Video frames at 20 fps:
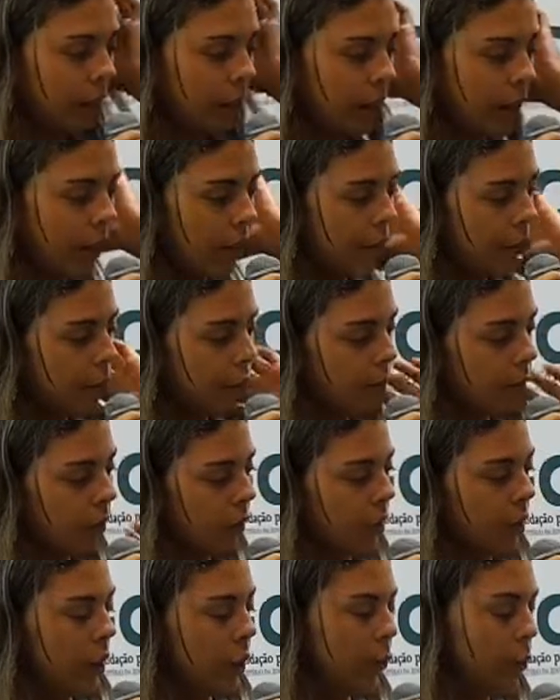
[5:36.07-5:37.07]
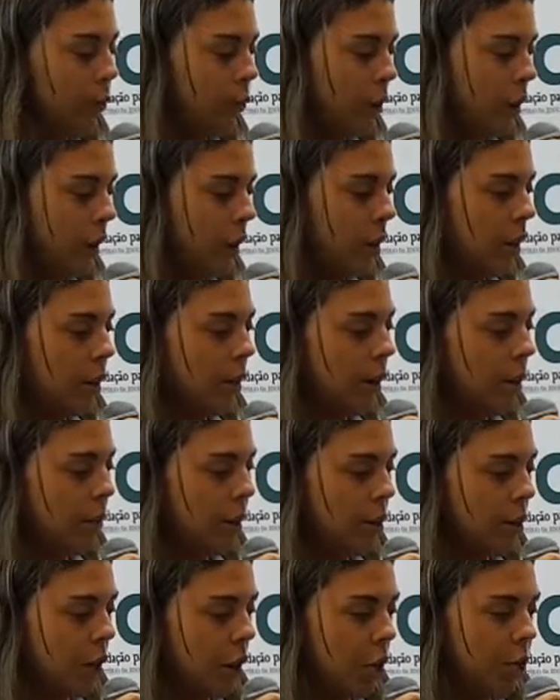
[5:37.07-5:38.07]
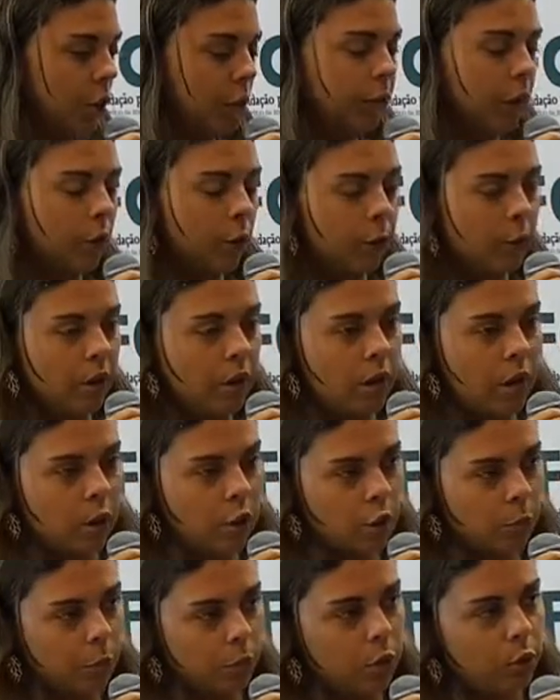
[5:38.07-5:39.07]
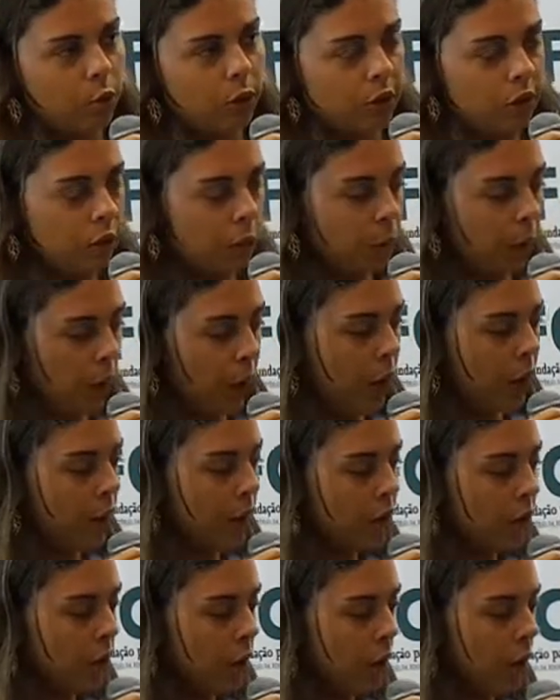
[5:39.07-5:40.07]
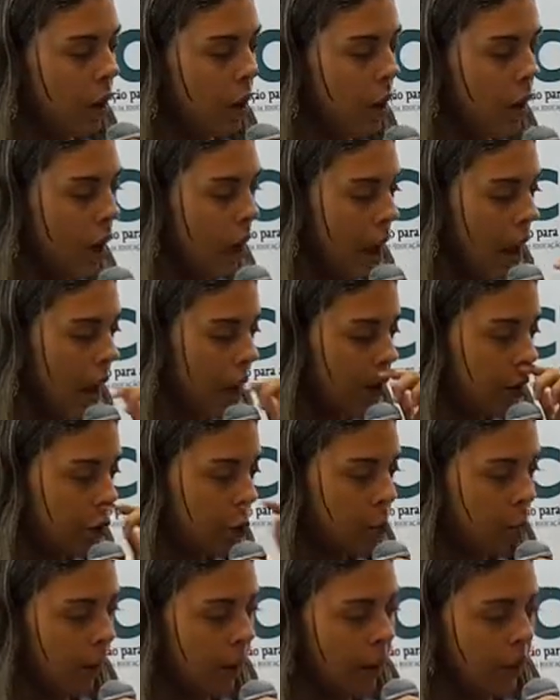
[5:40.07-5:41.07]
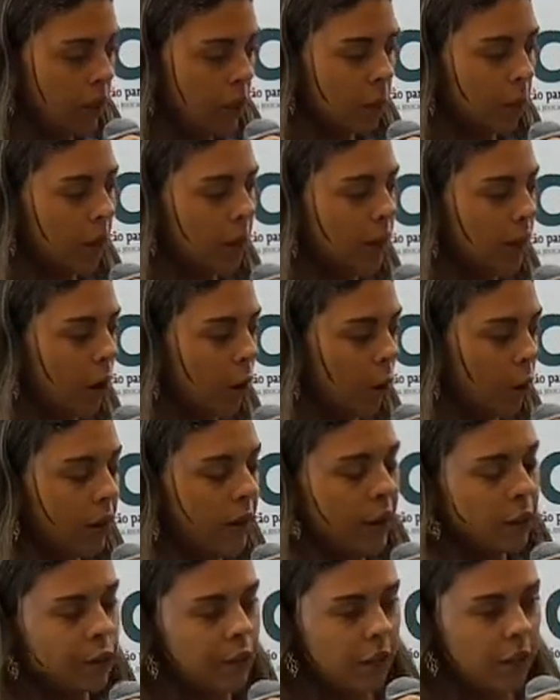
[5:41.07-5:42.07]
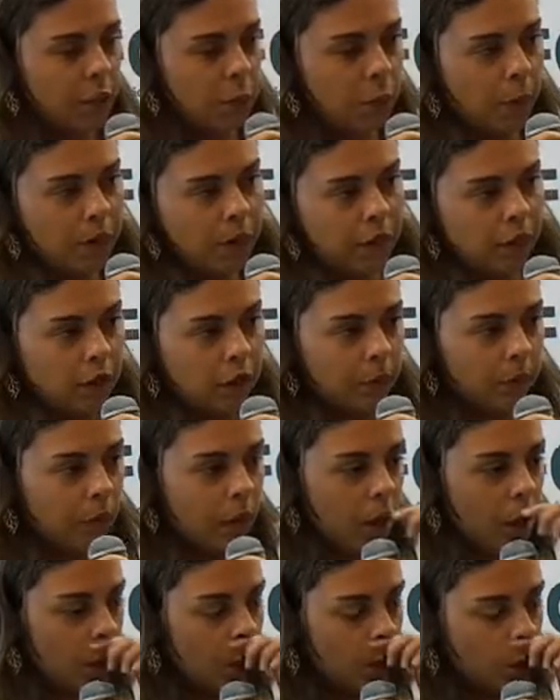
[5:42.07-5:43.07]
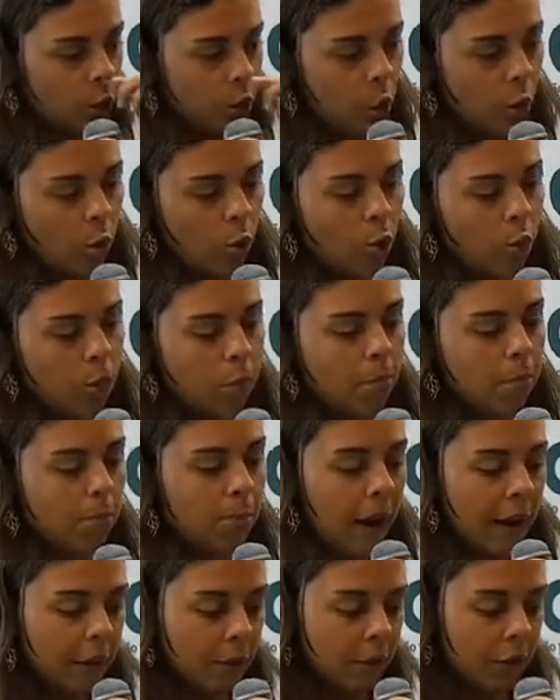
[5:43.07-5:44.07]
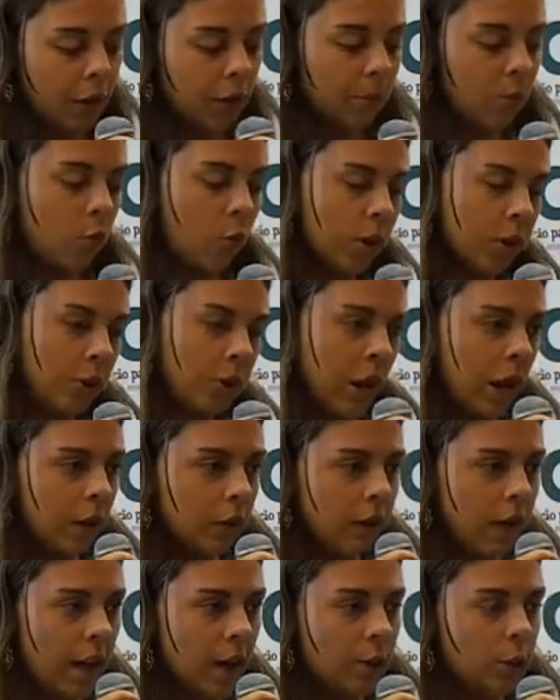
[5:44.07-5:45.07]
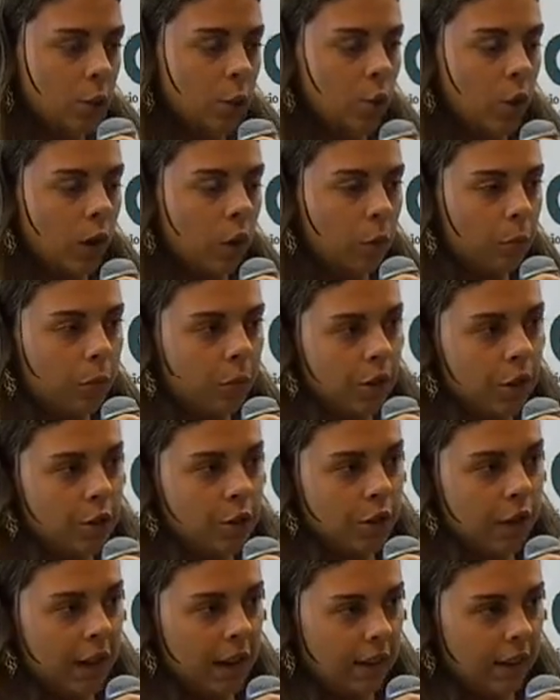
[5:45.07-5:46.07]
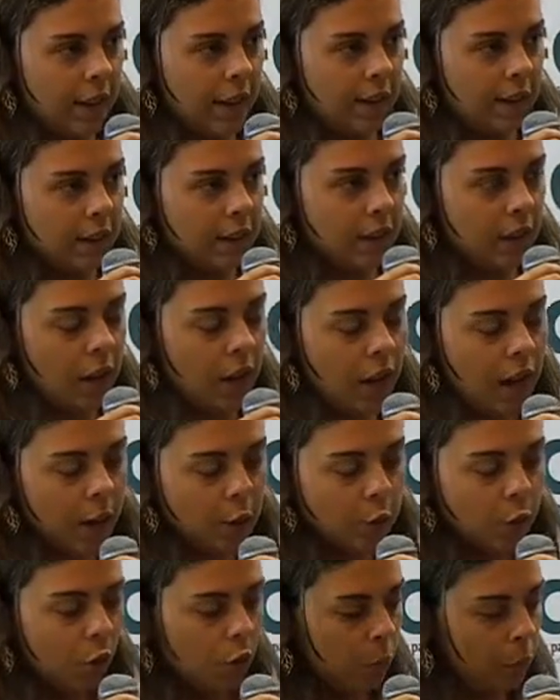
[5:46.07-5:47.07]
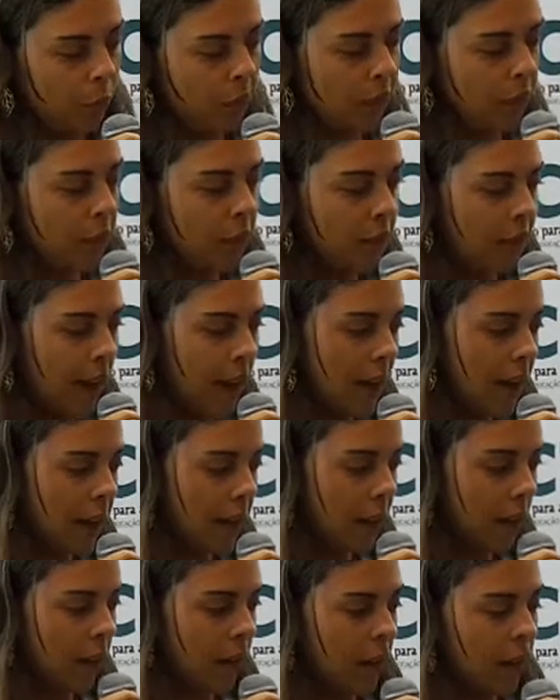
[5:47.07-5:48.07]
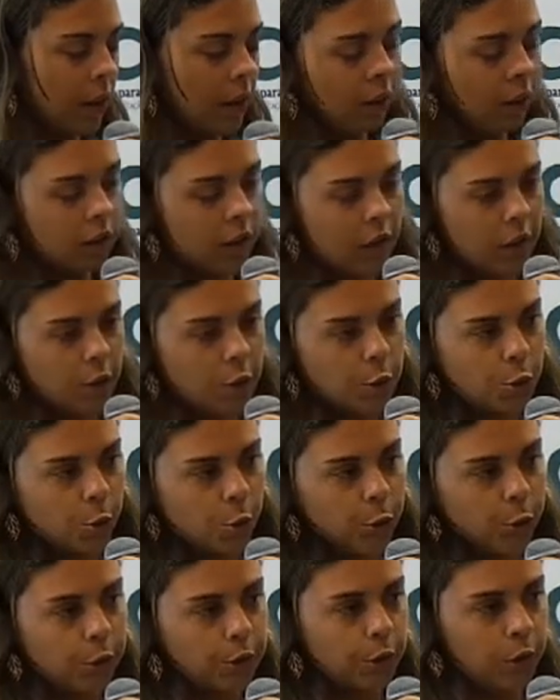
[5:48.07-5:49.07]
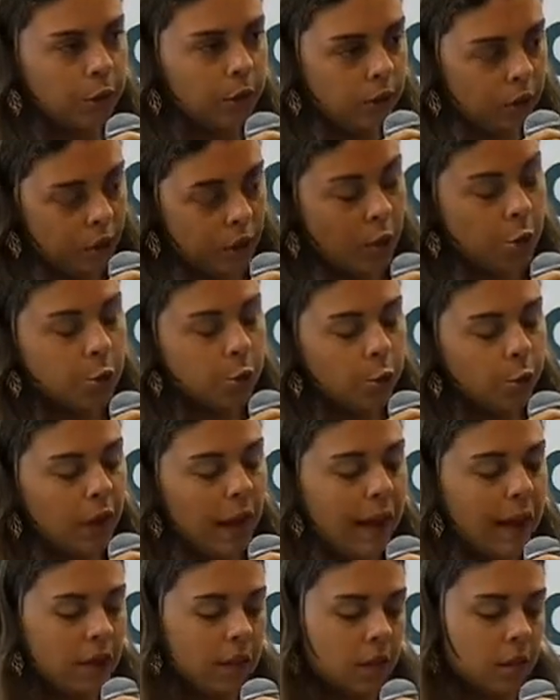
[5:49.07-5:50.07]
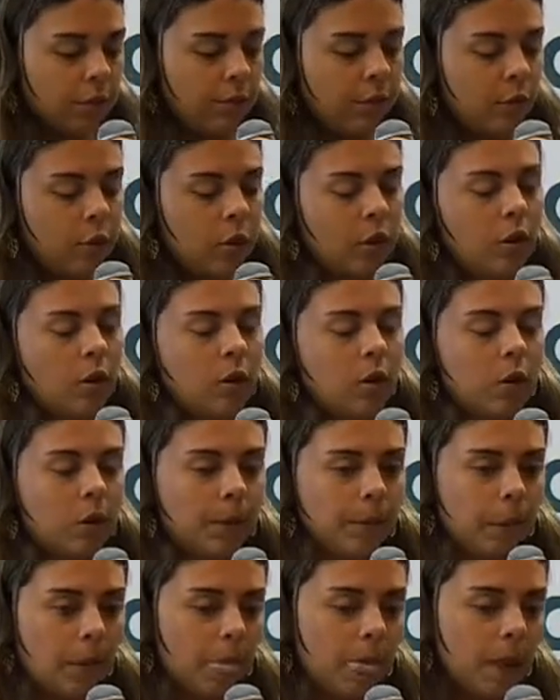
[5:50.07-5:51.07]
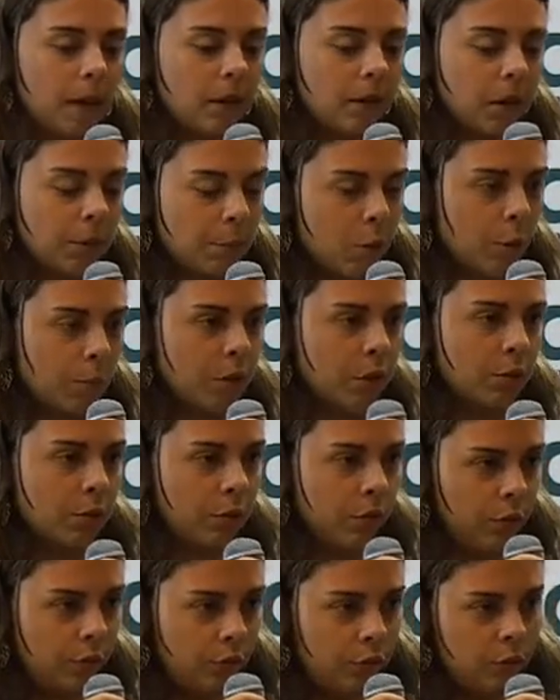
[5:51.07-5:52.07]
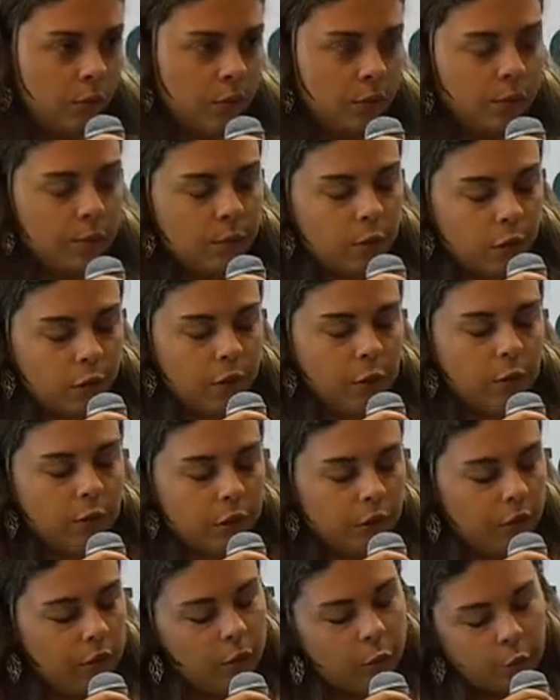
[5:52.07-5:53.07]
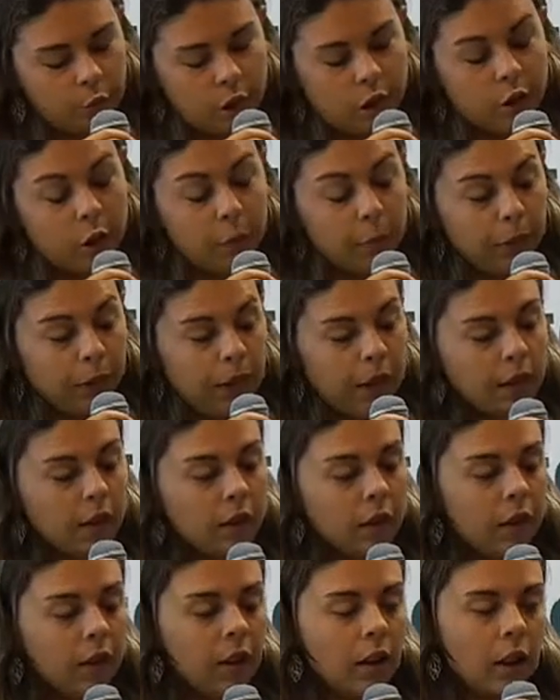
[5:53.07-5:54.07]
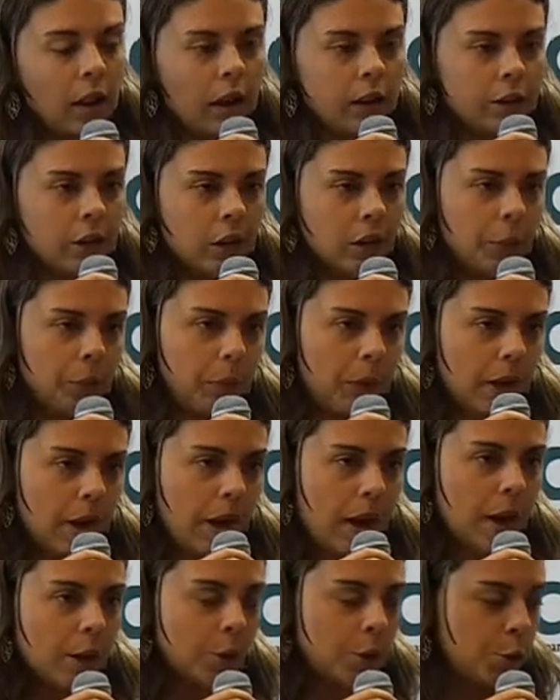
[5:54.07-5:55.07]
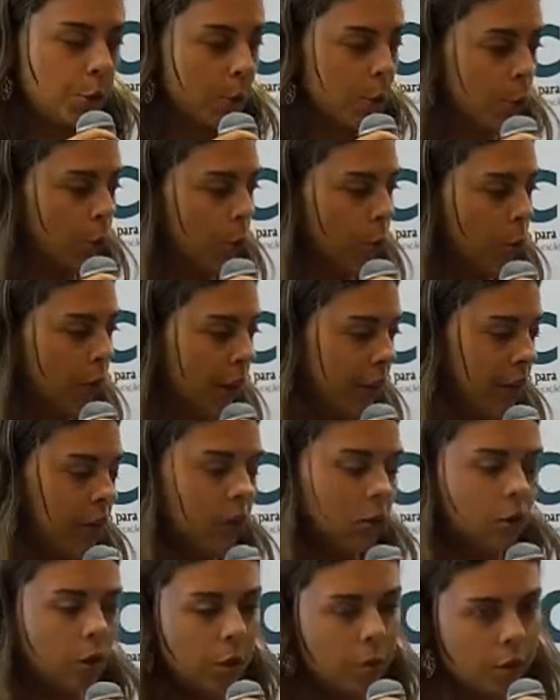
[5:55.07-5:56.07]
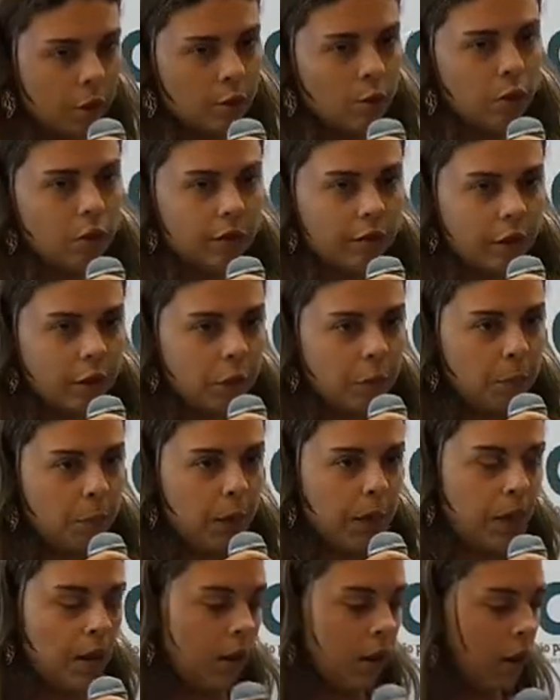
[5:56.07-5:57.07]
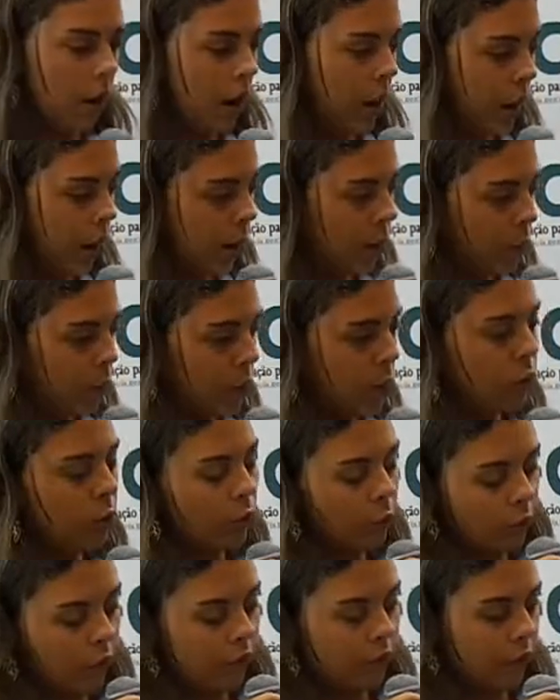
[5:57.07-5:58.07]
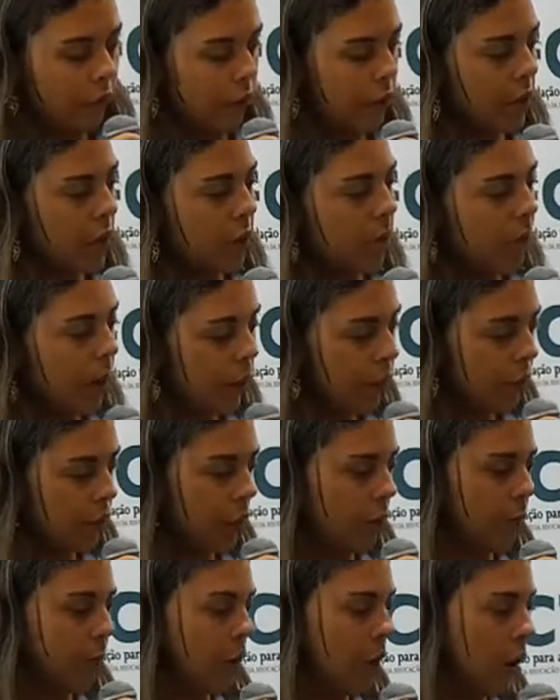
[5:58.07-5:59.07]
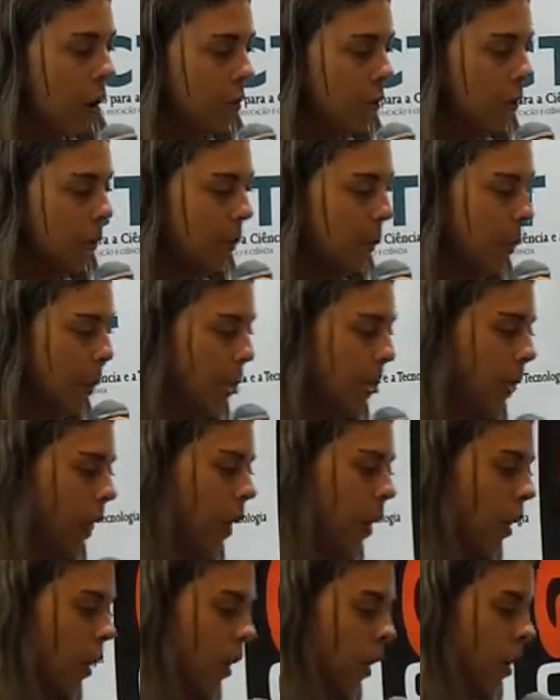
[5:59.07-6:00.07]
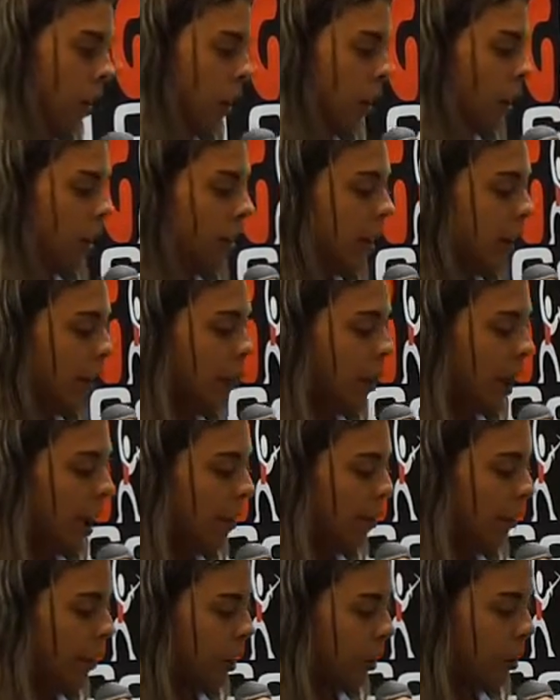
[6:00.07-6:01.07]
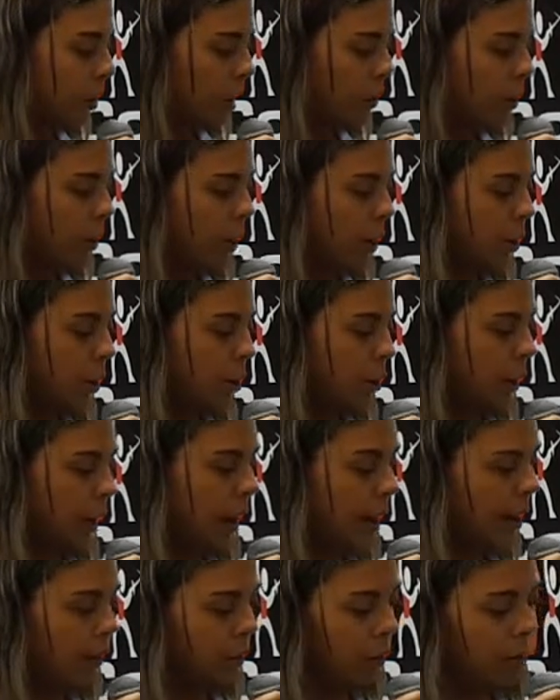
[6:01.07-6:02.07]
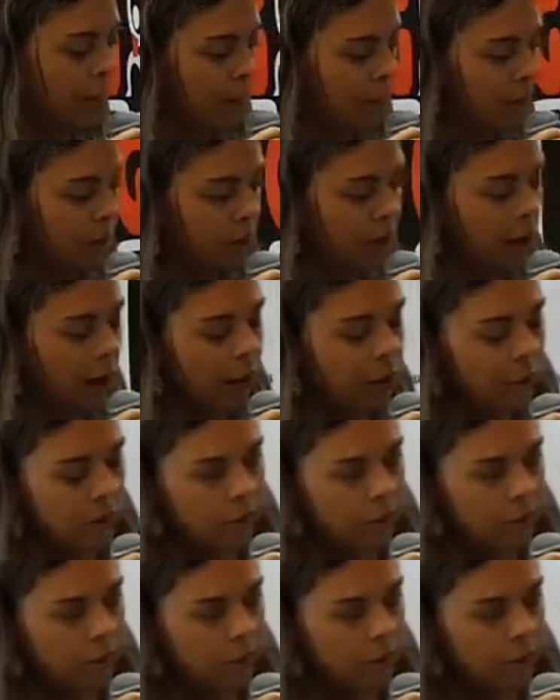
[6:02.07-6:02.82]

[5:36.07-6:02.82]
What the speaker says: level. The tutor here is a mediator of the communication between these players, and each player plays a role that changes per turn. So, by turn, one child has to accomplish a task. And to accomplish this task, he should ask for some objects to the other player, and the other player has to give this object to the first player. And this will reverse by turn also. Then we have the collaboration level. That is very